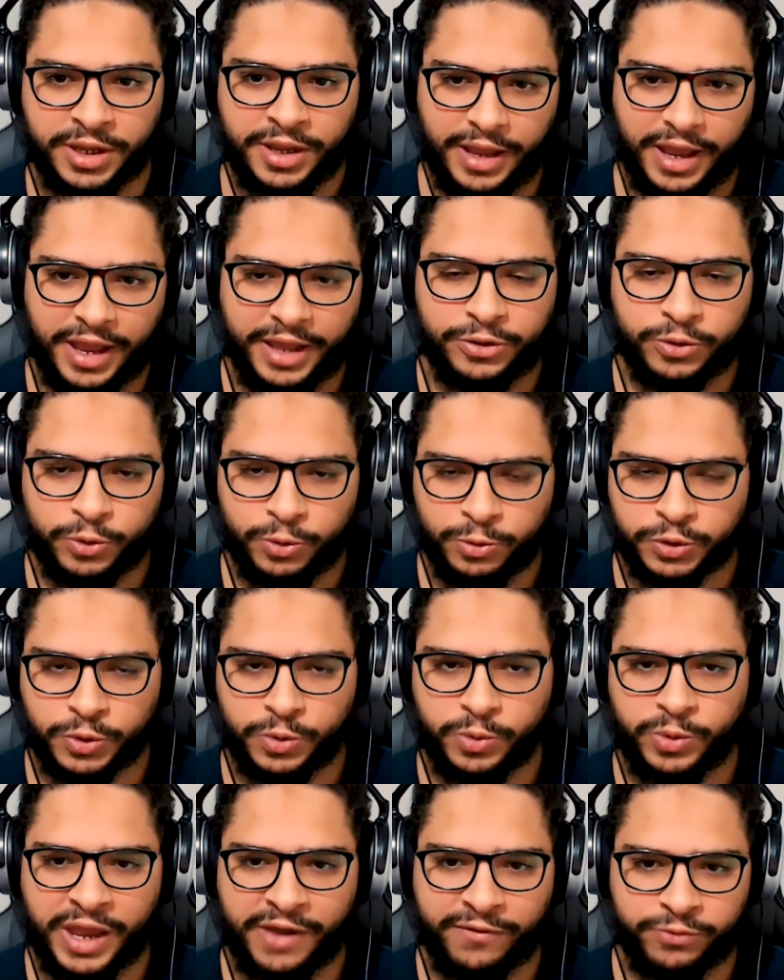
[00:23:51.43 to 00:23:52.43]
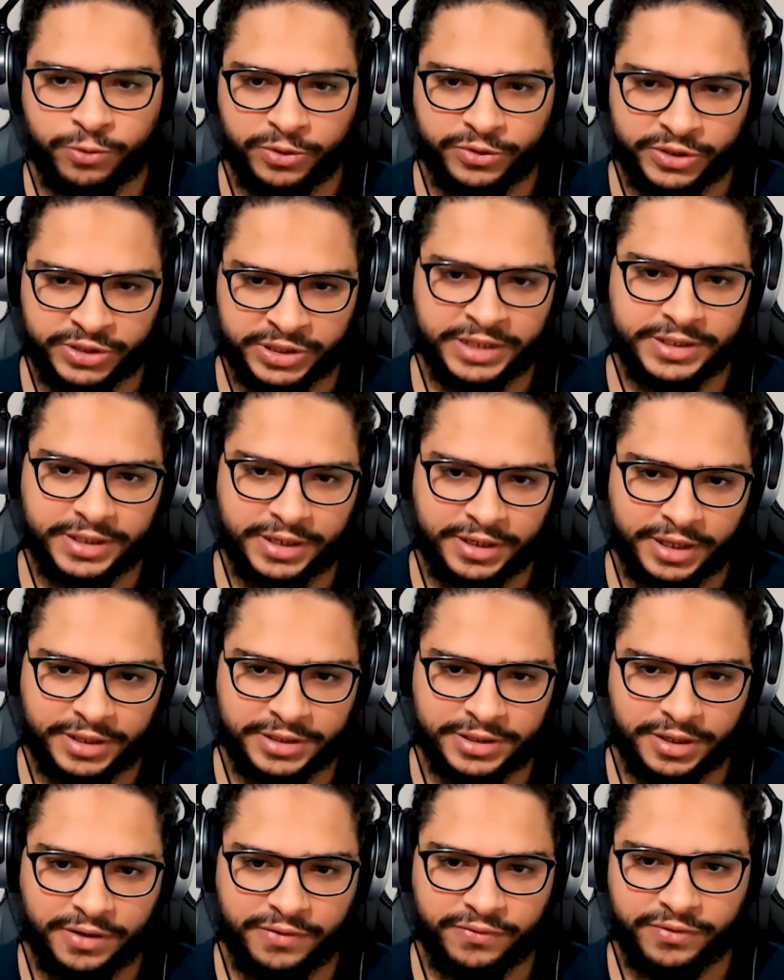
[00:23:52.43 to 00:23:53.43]
And to do so, we have to understand the data
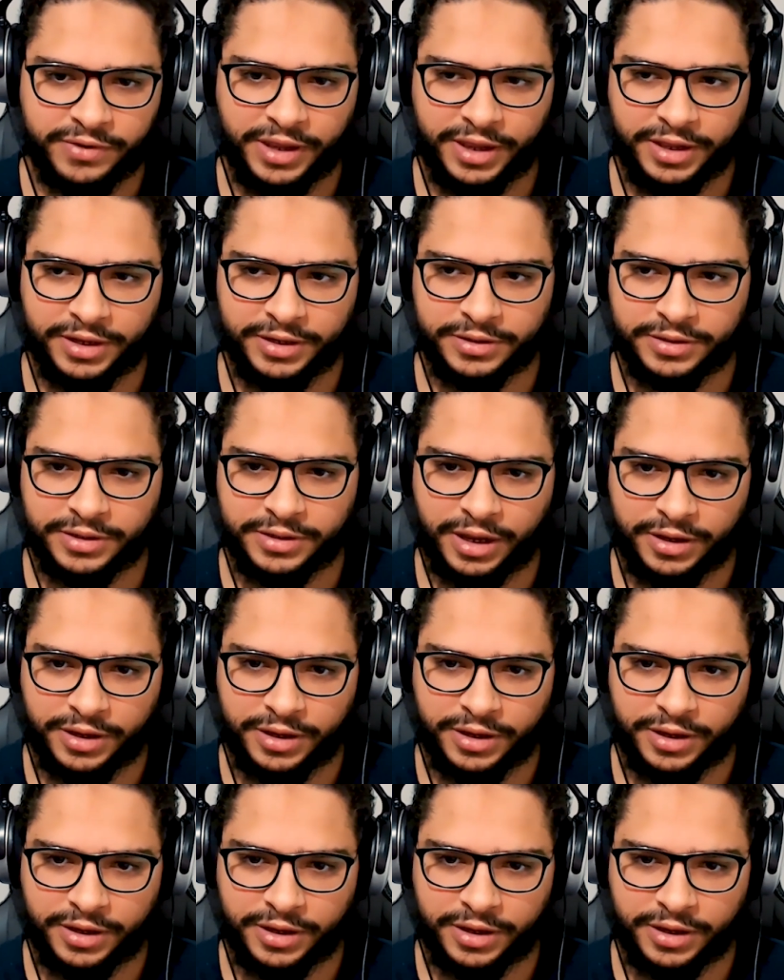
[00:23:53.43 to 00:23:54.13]
itself and